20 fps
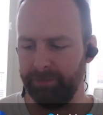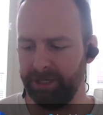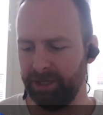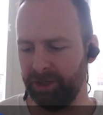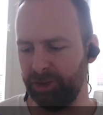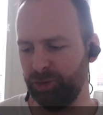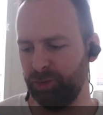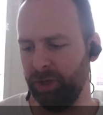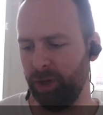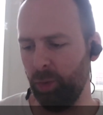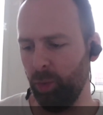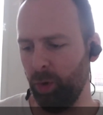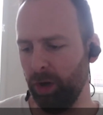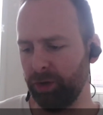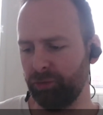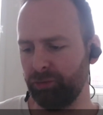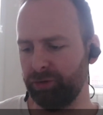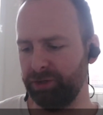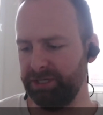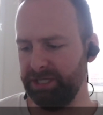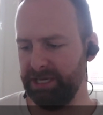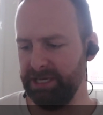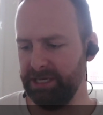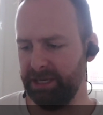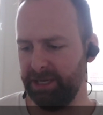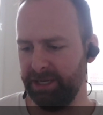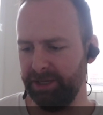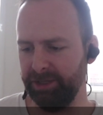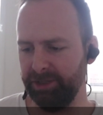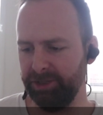Because, one
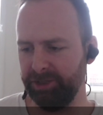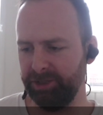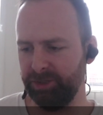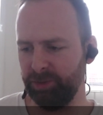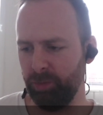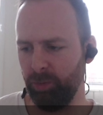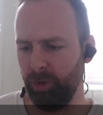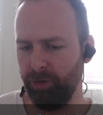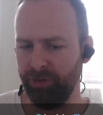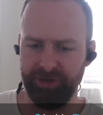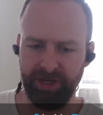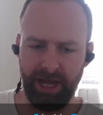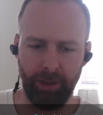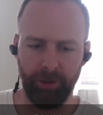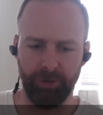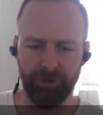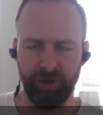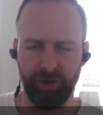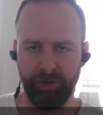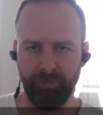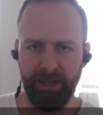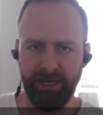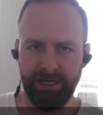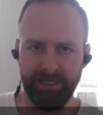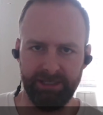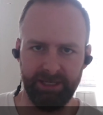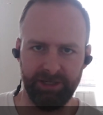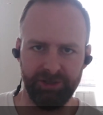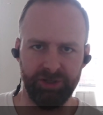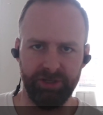critique is, well, the dollar is already
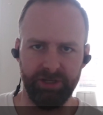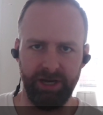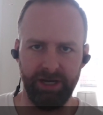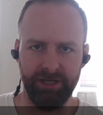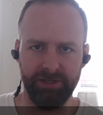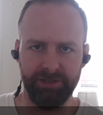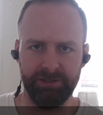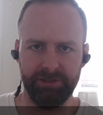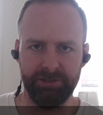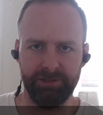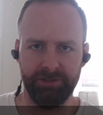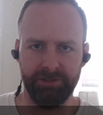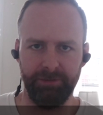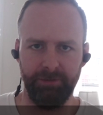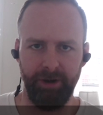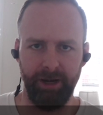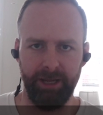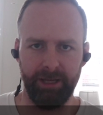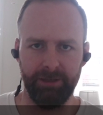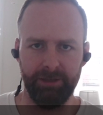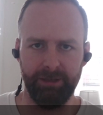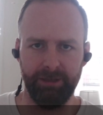digitized, right?